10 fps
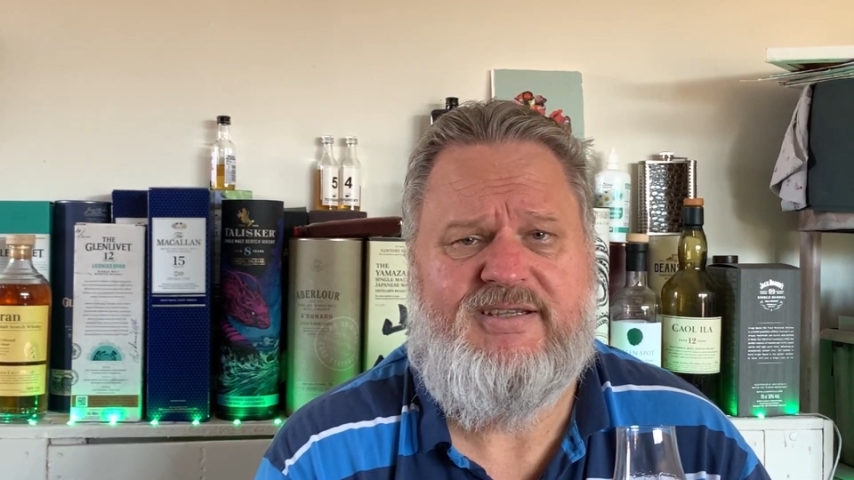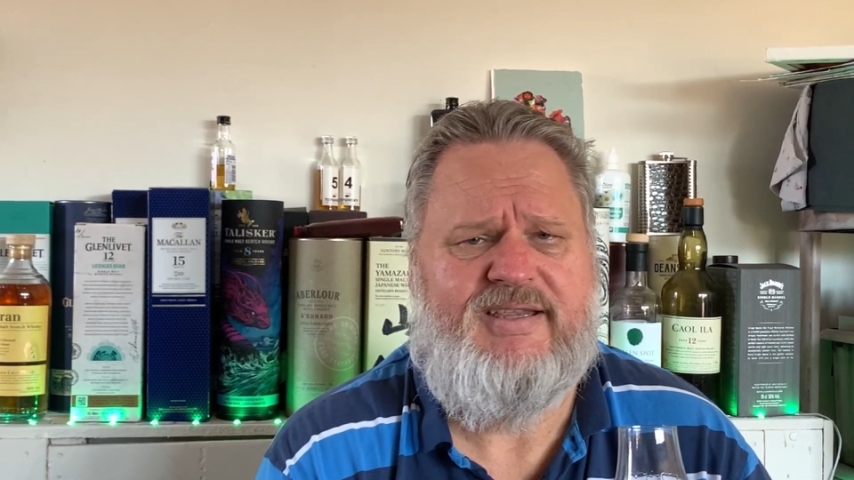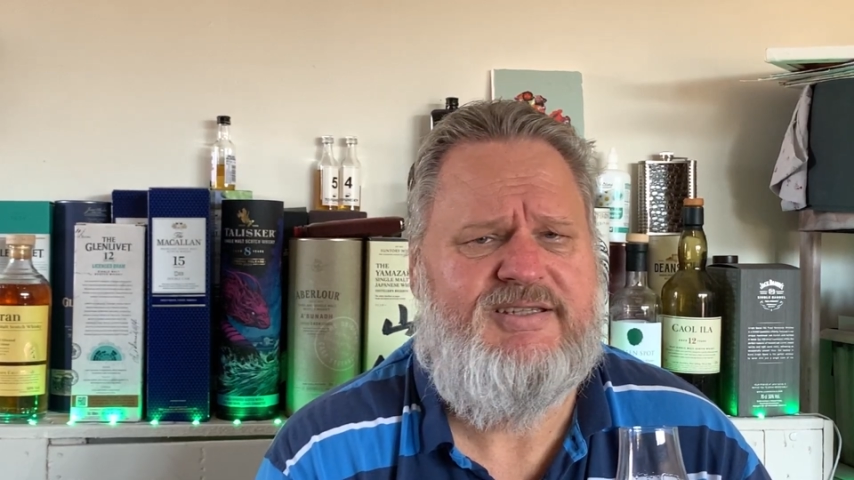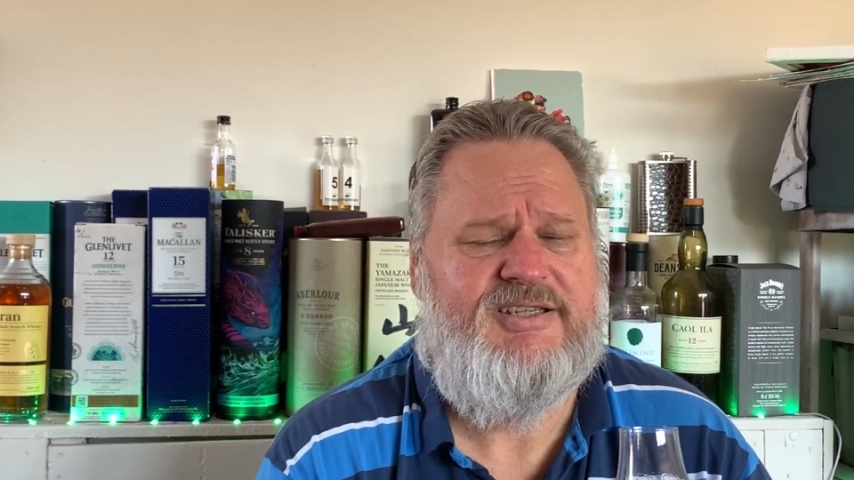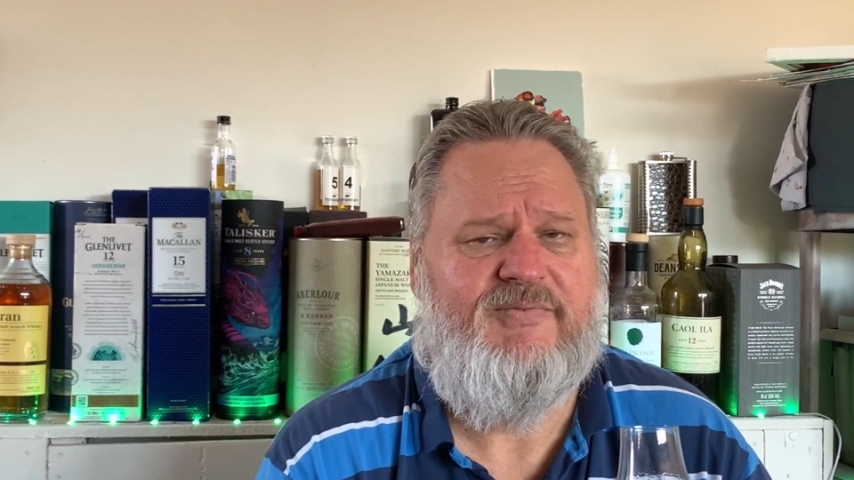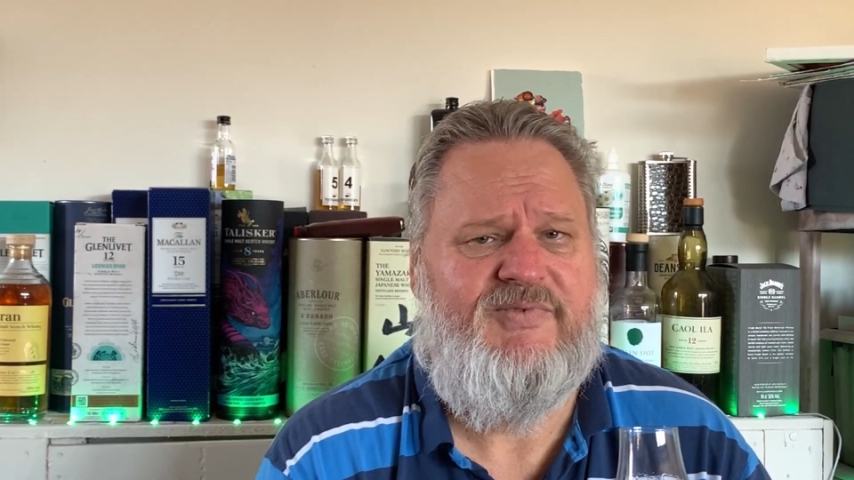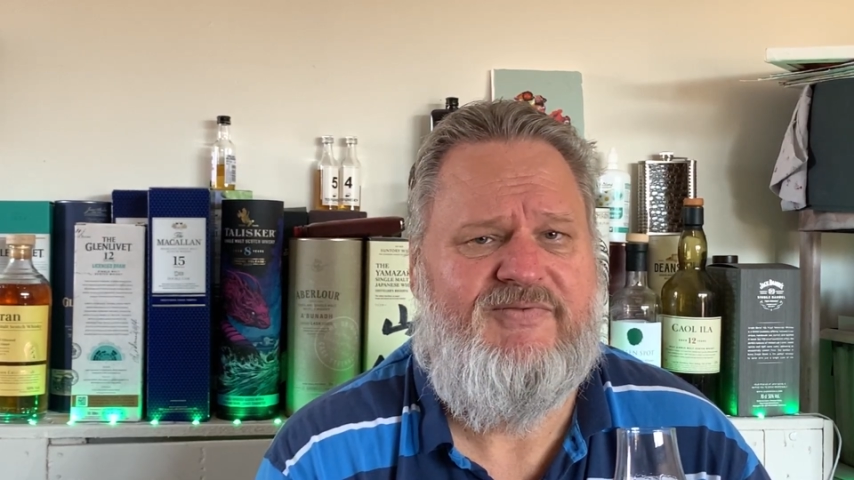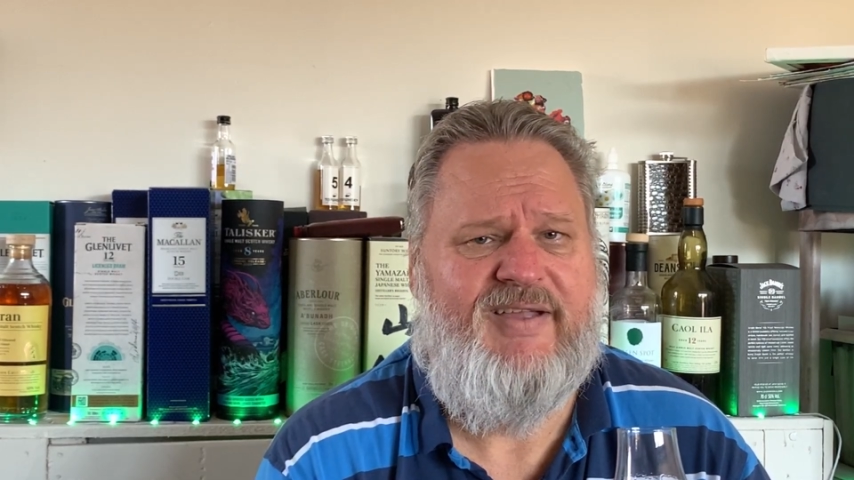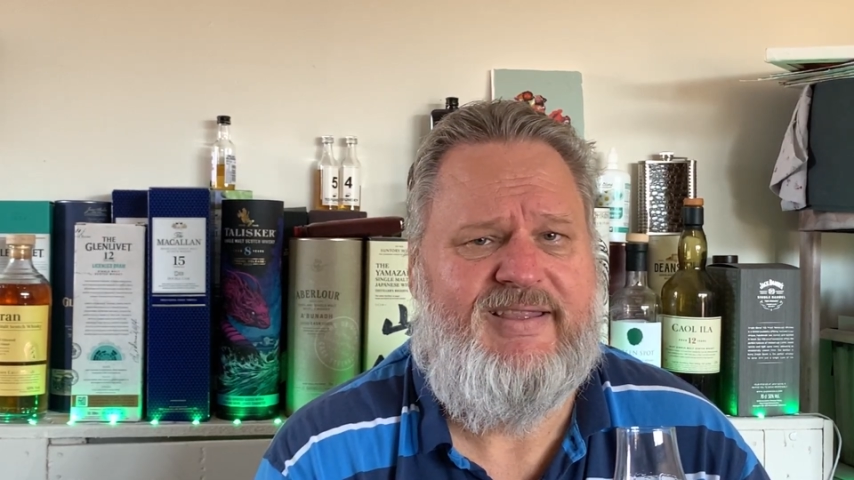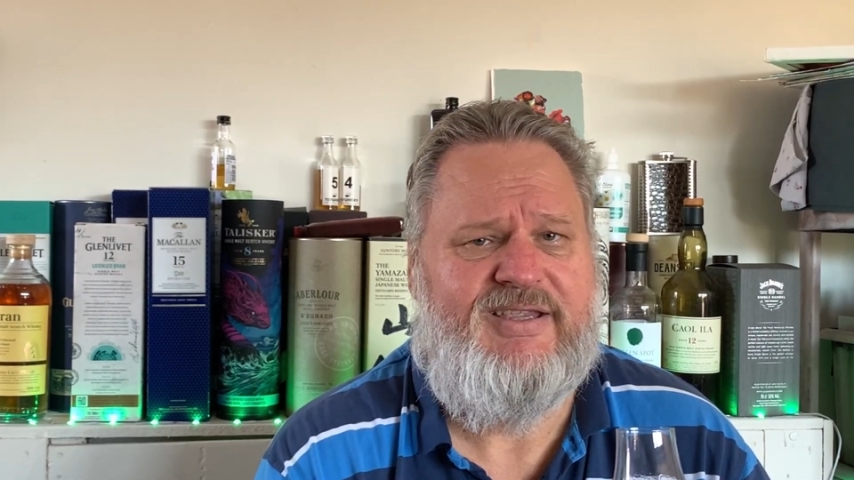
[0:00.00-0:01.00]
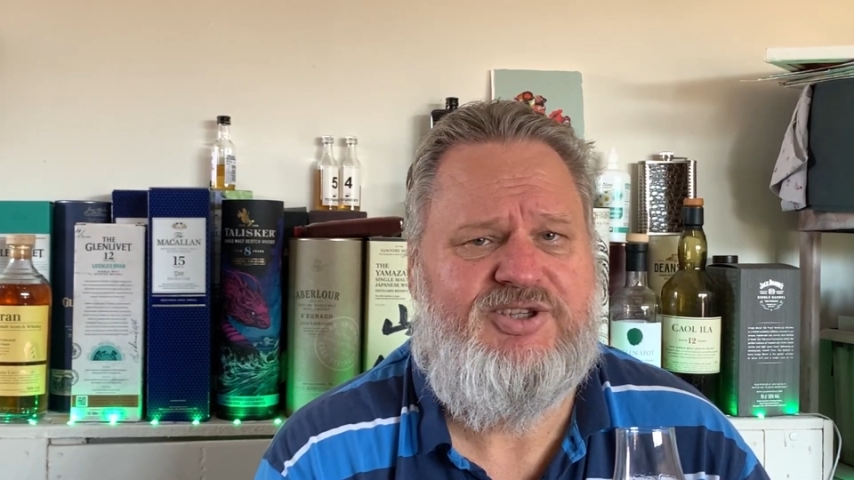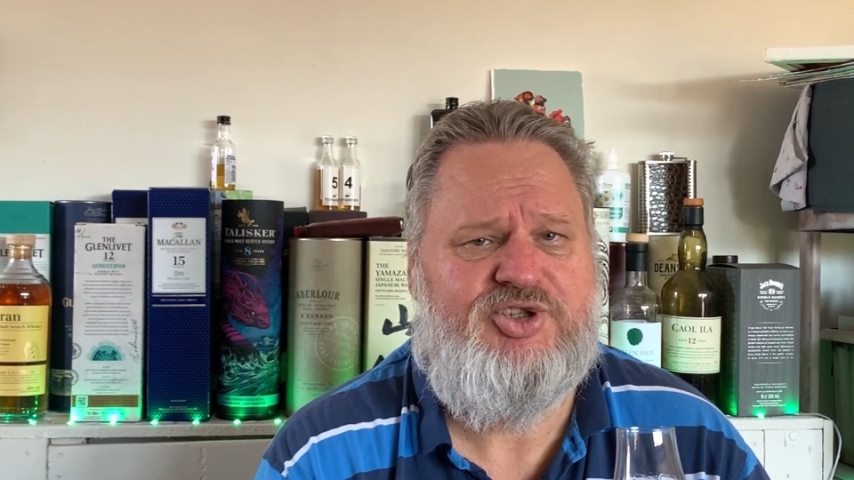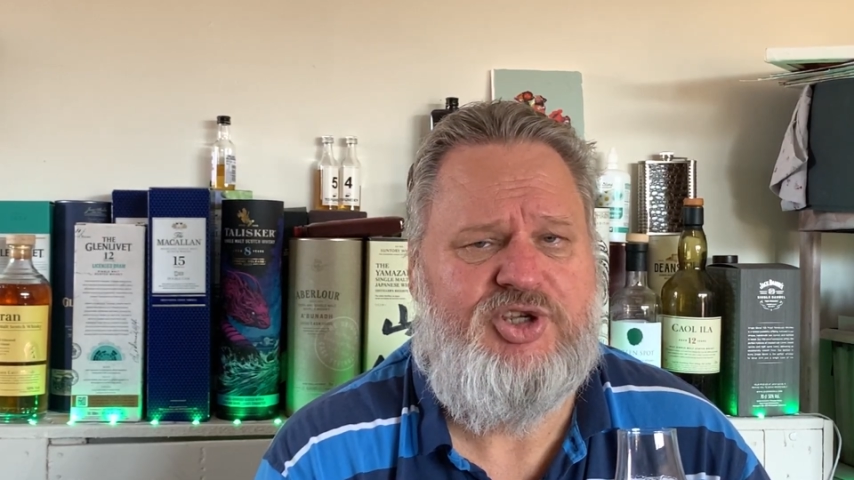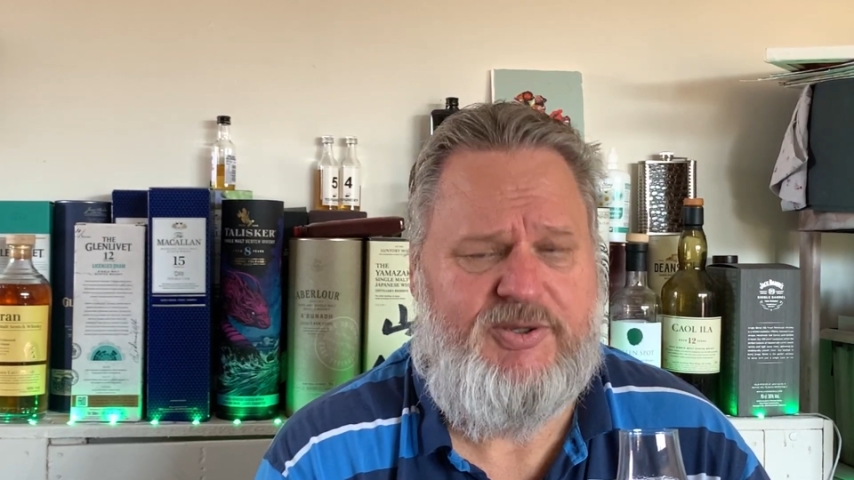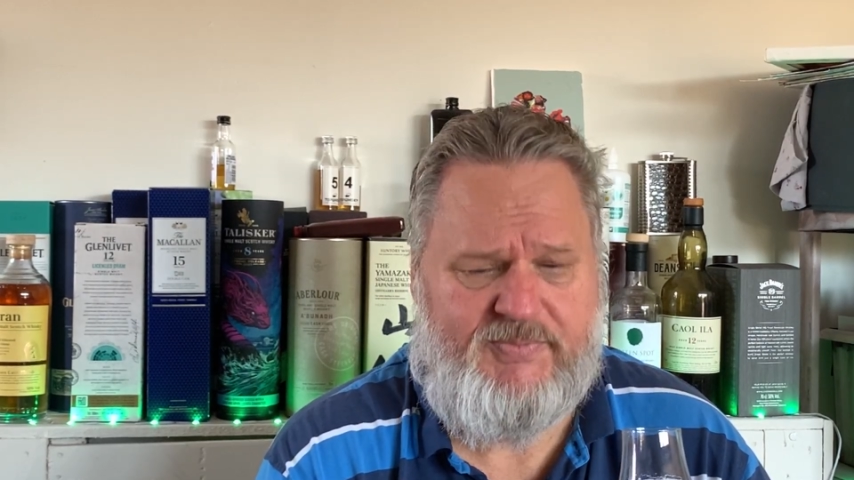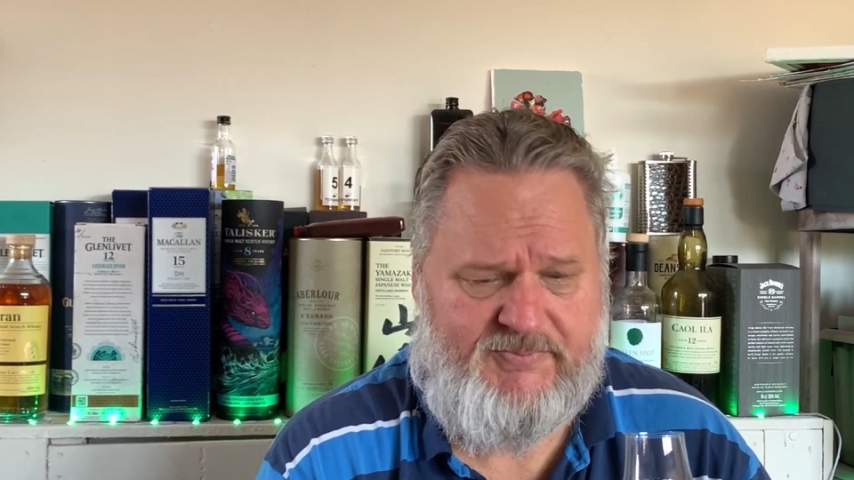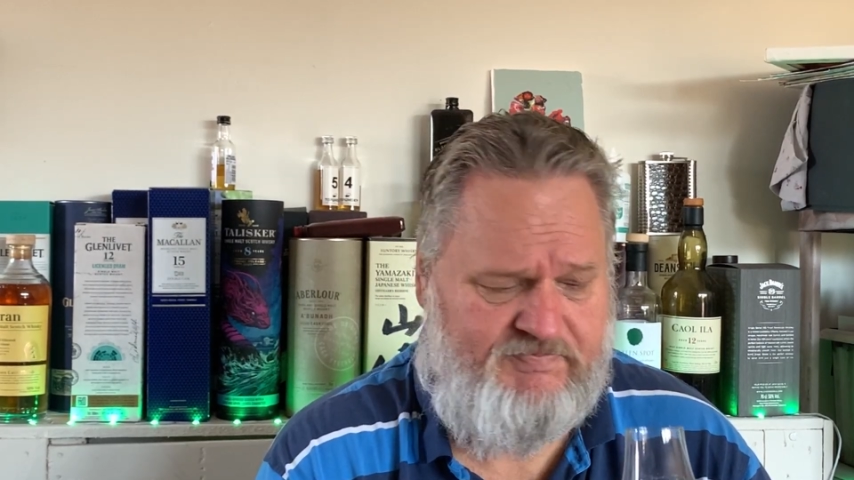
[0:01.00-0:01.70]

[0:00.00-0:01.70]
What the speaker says: in something that is cheap.